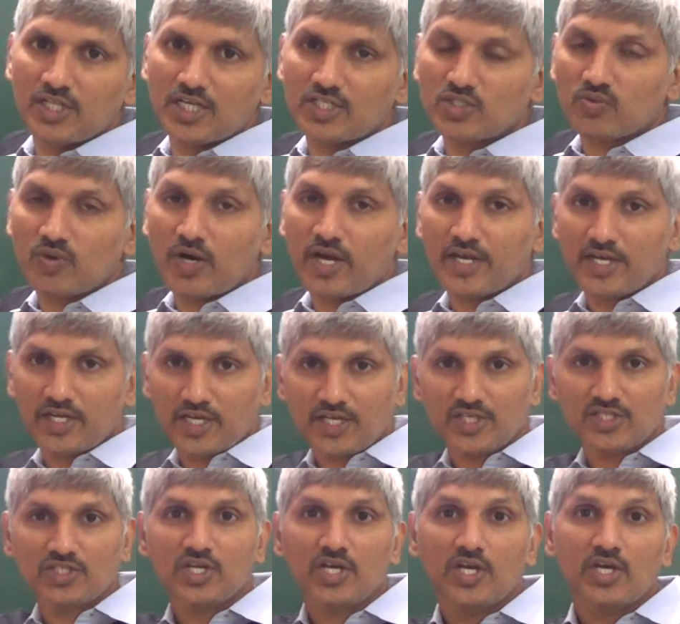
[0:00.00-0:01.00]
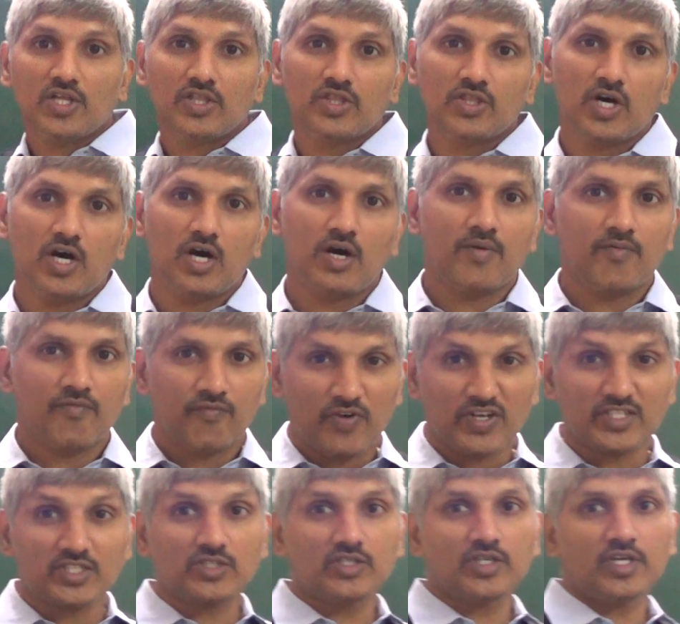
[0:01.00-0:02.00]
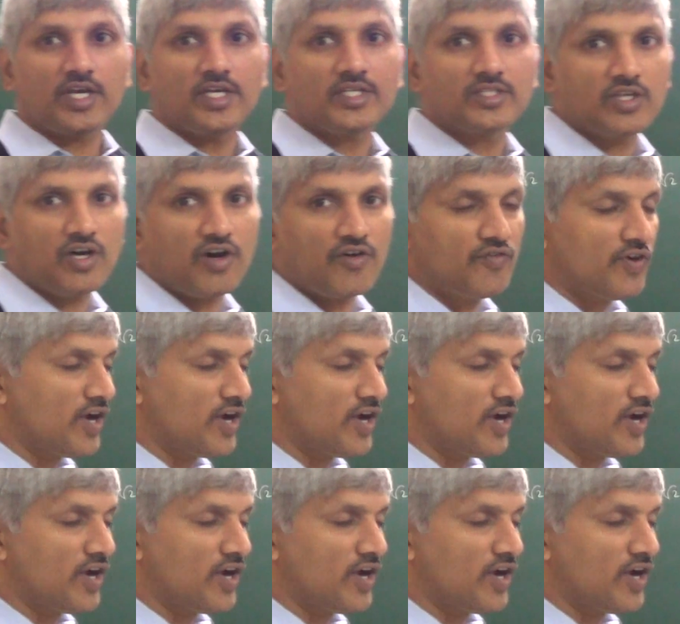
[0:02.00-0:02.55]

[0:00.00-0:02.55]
That's why it is the first case of